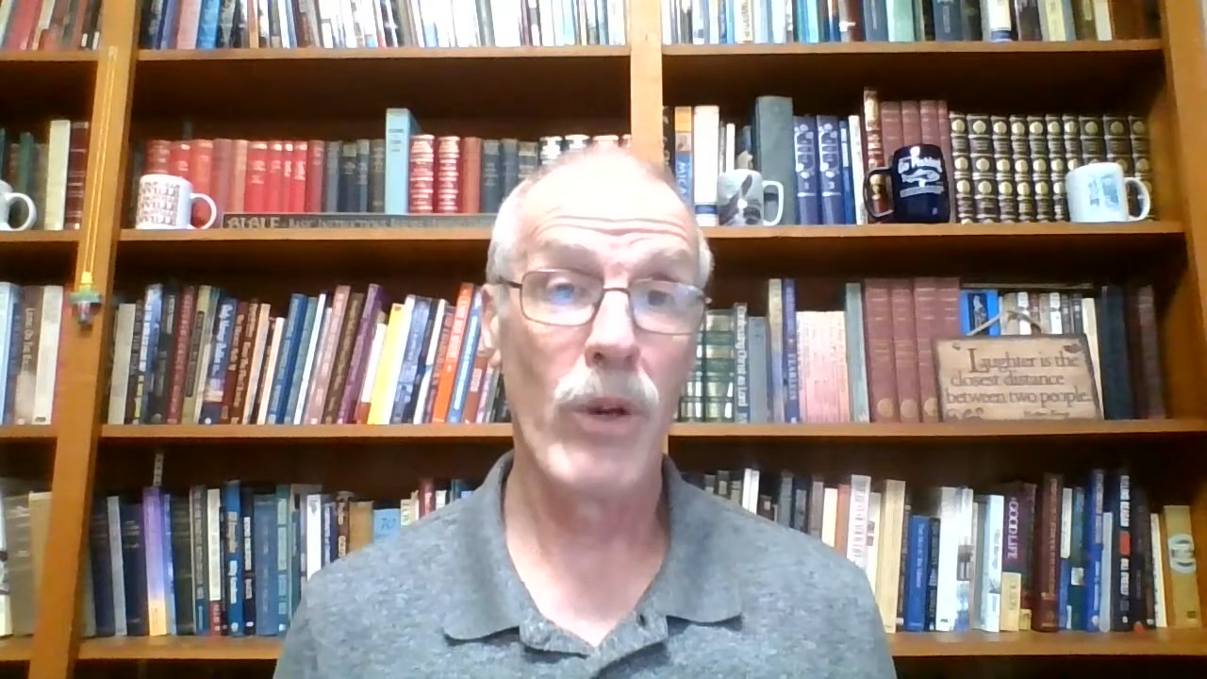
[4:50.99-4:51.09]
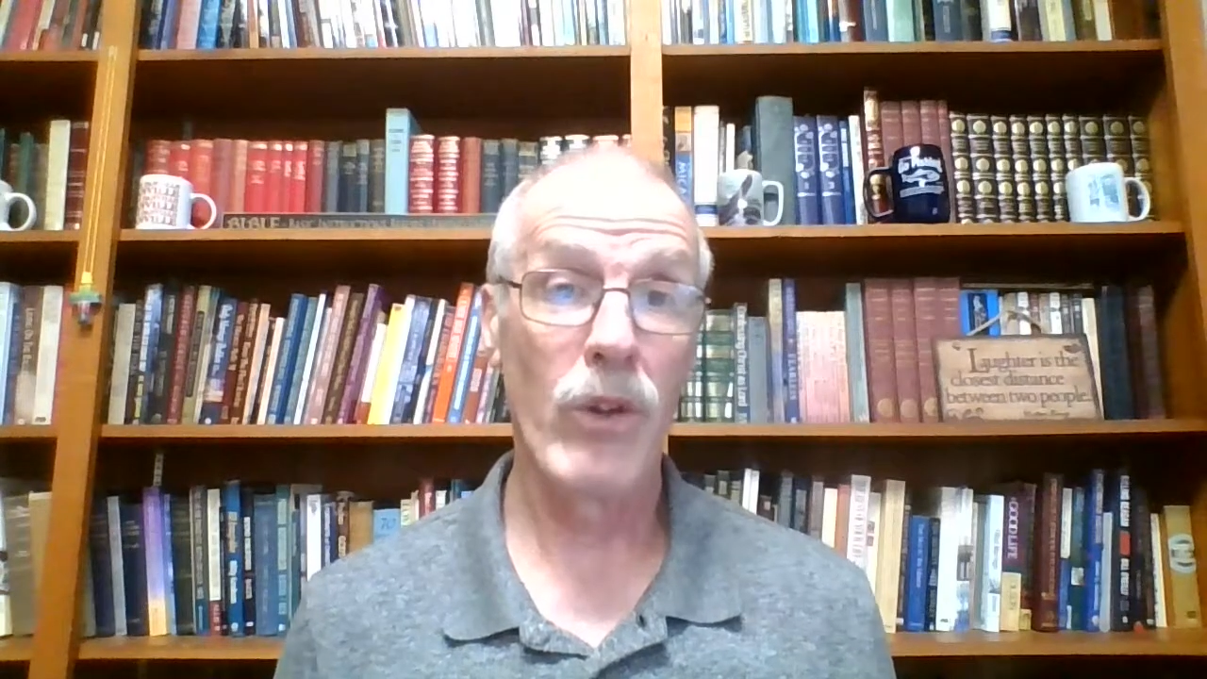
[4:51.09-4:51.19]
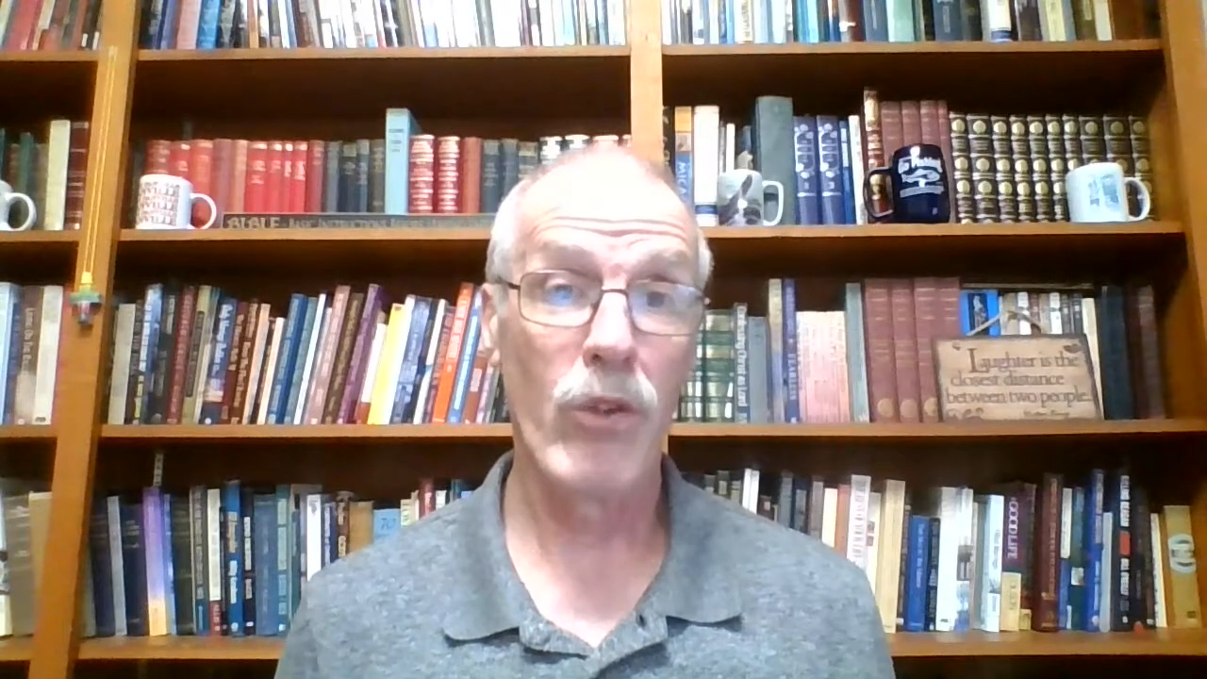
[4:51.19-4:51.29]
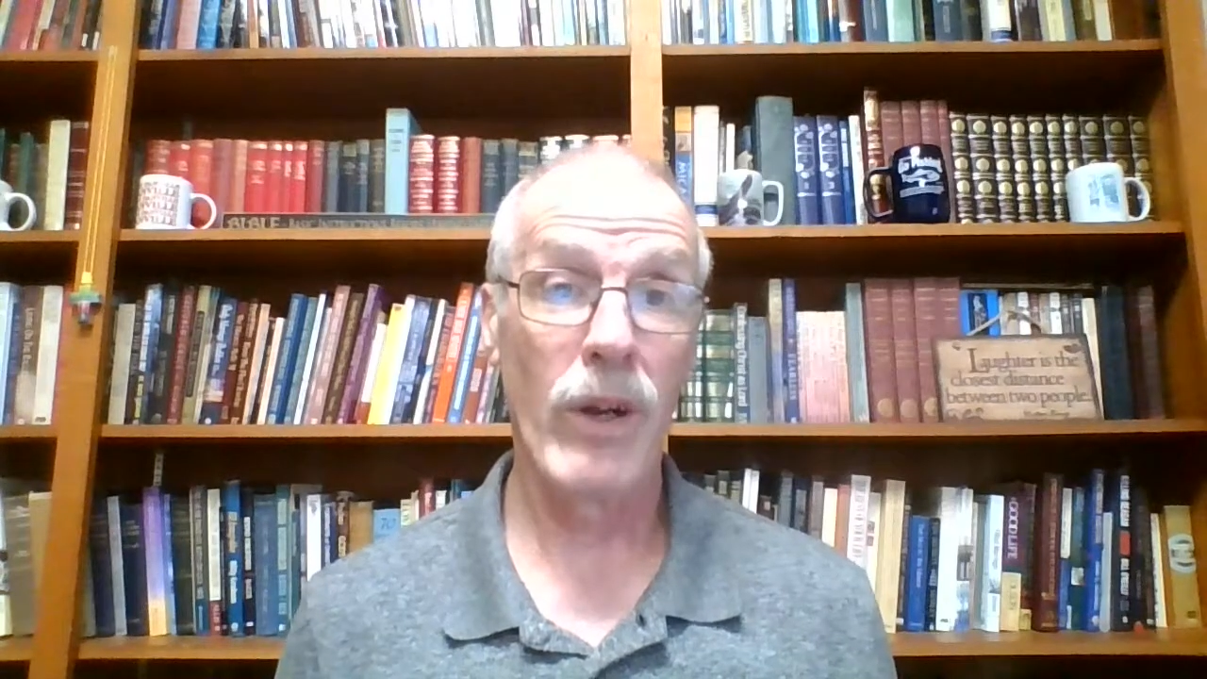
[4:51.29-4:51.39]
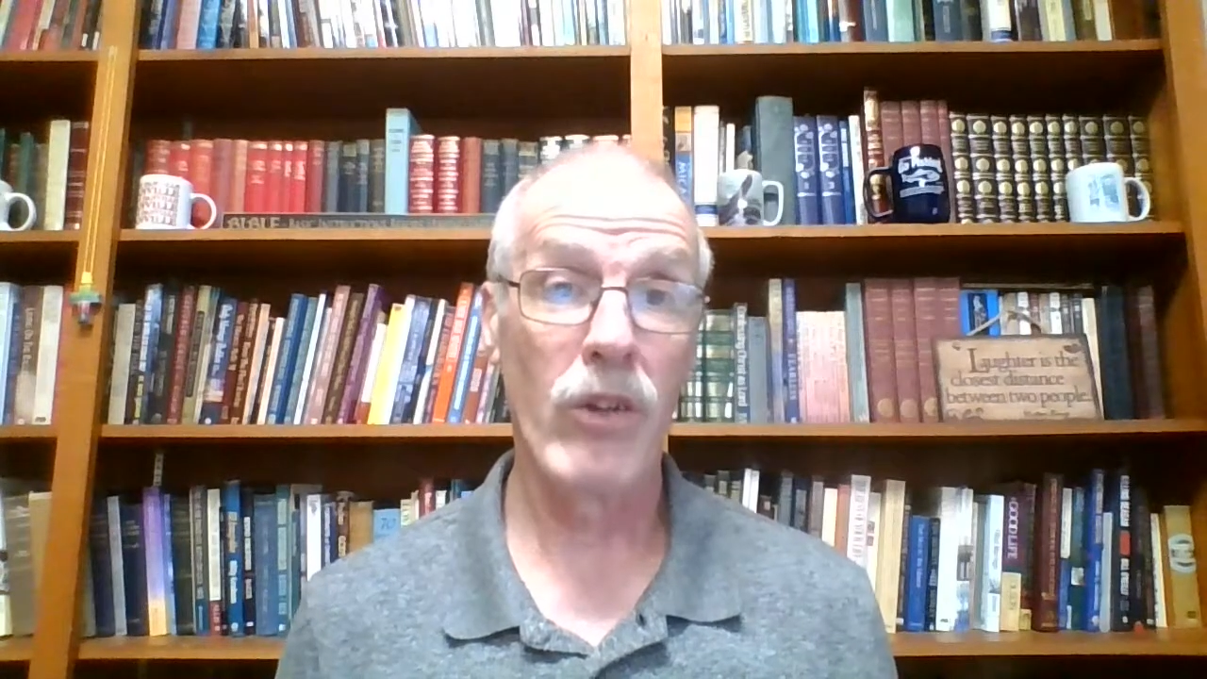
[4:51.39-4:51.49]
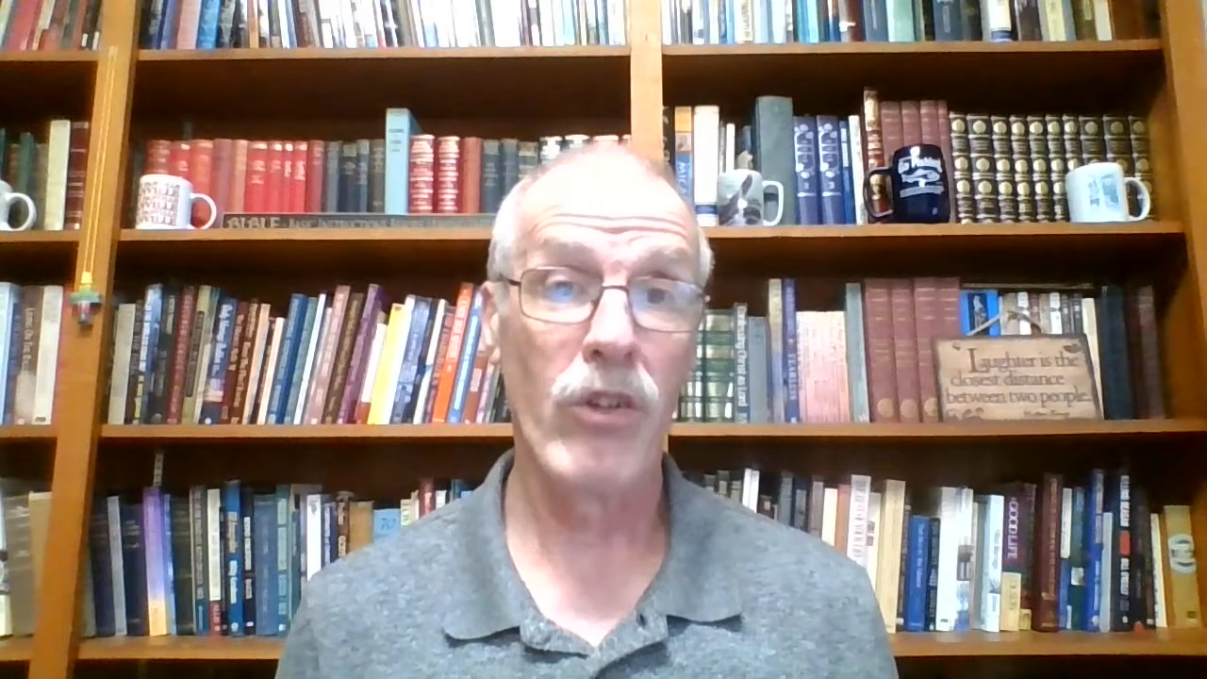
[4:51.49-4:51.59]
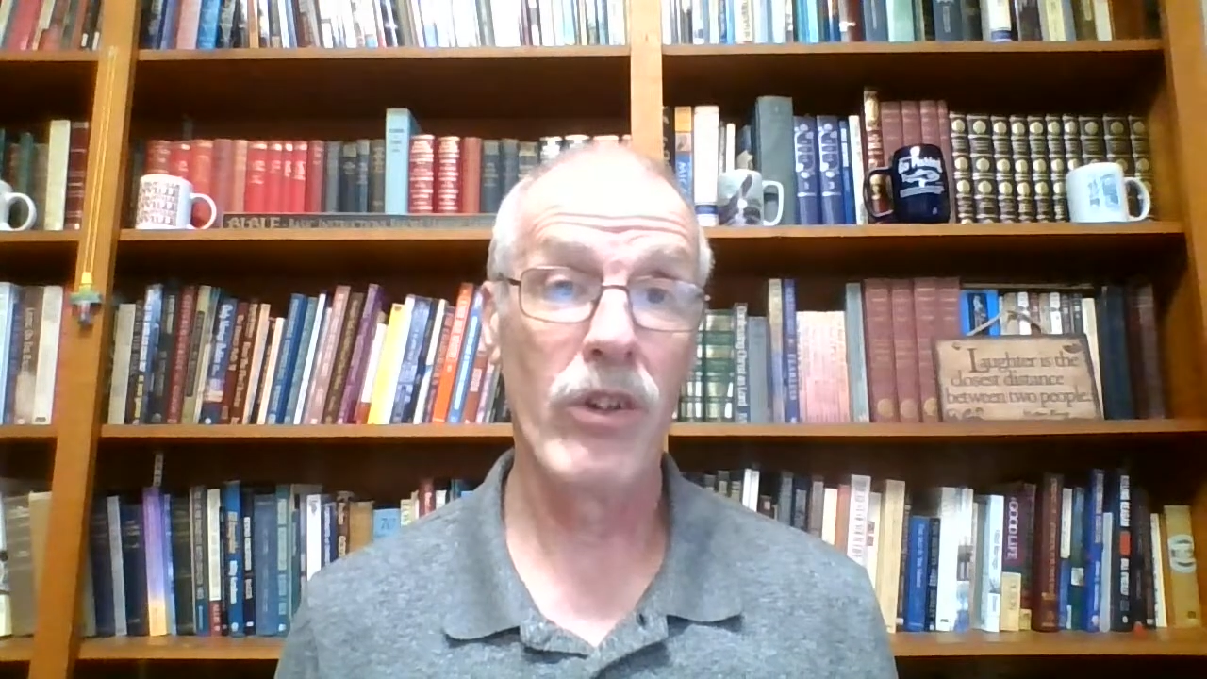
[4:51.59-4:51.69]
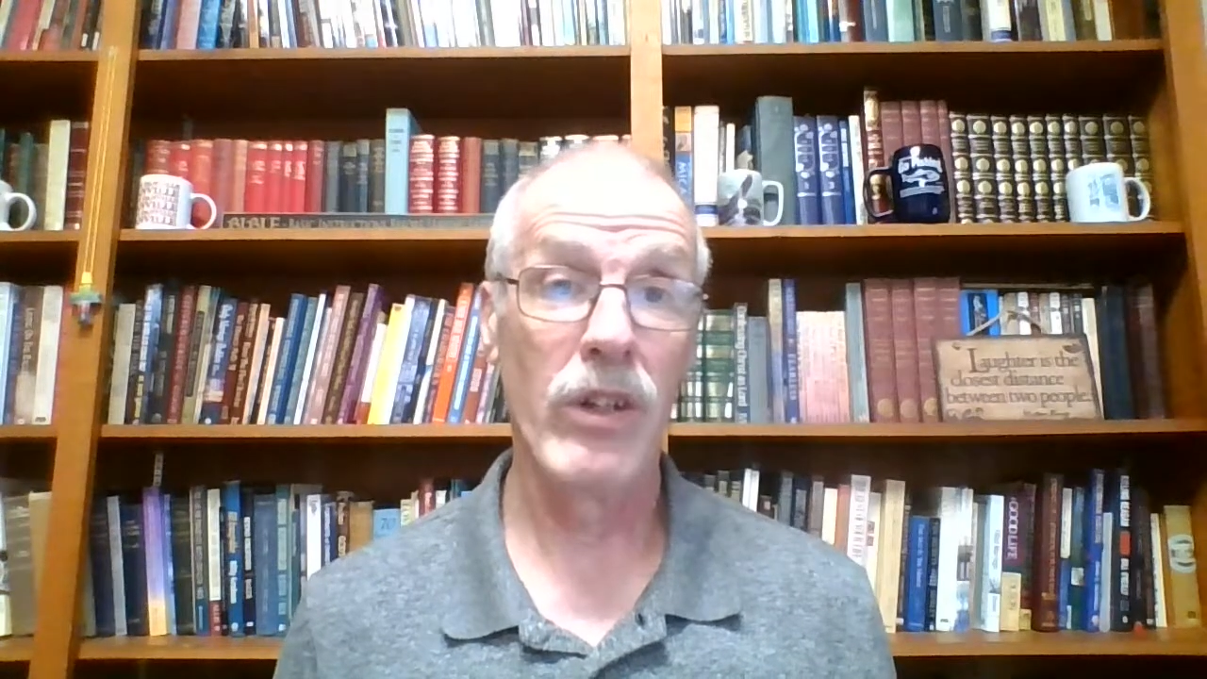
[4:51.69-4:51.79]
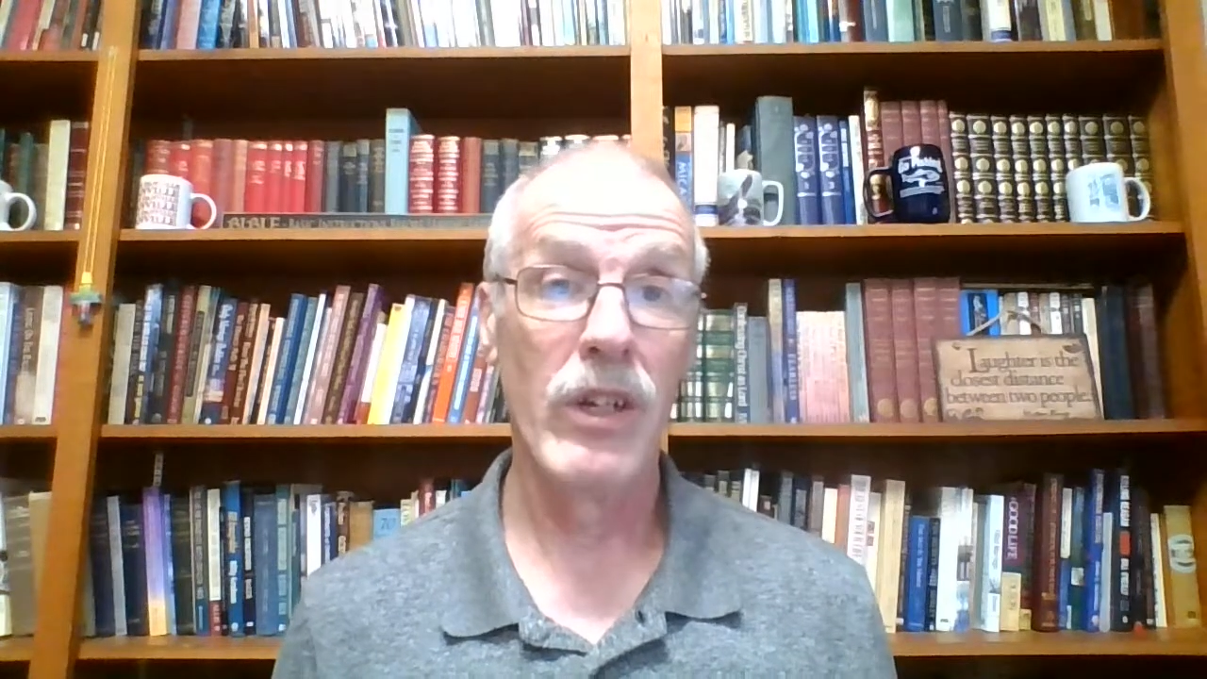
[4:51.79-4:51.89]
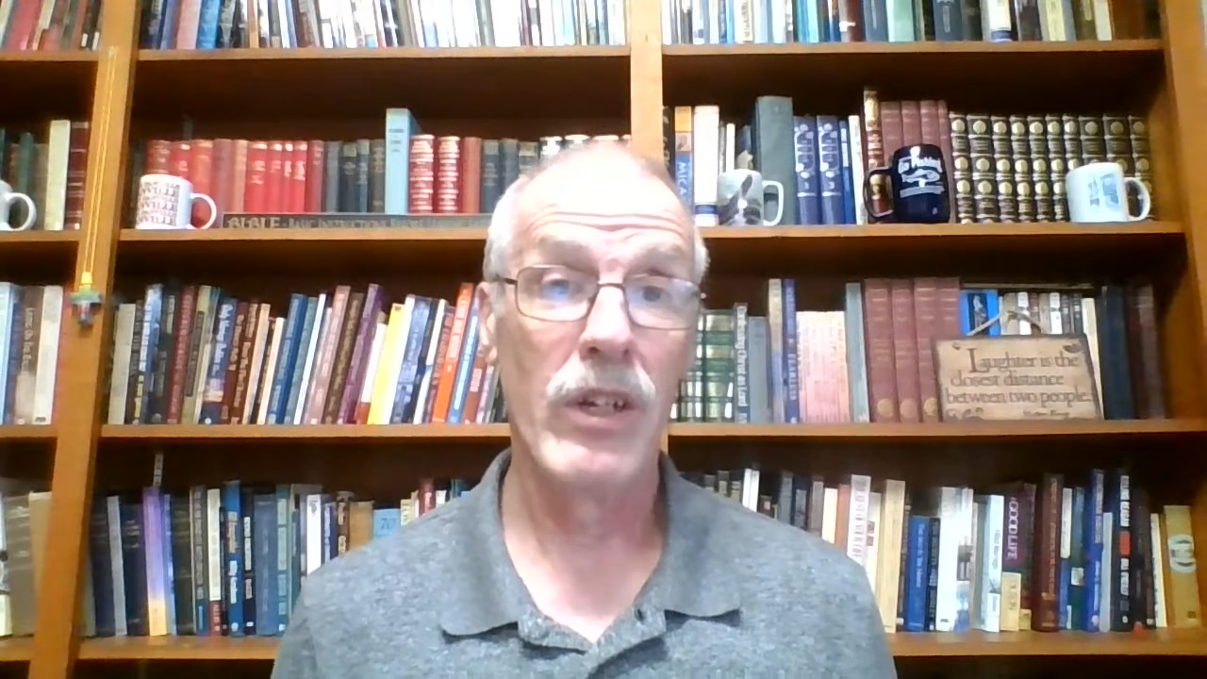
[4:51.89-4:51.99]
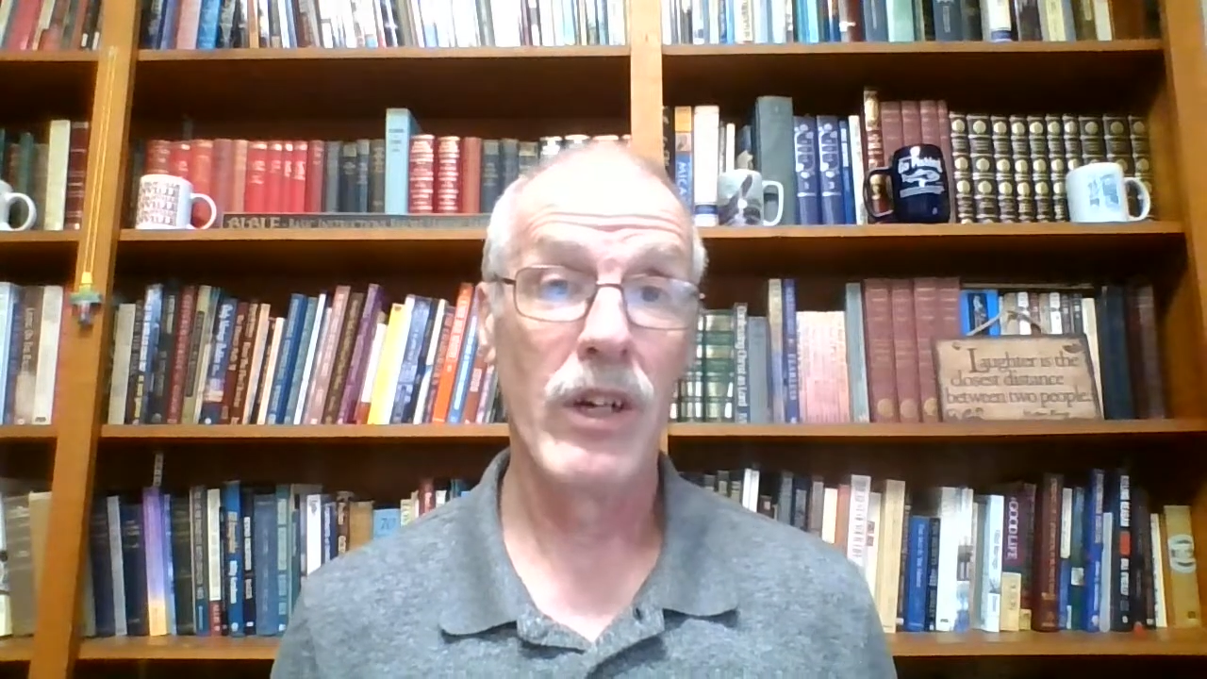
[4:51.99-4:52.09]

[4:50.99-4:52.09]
resurrection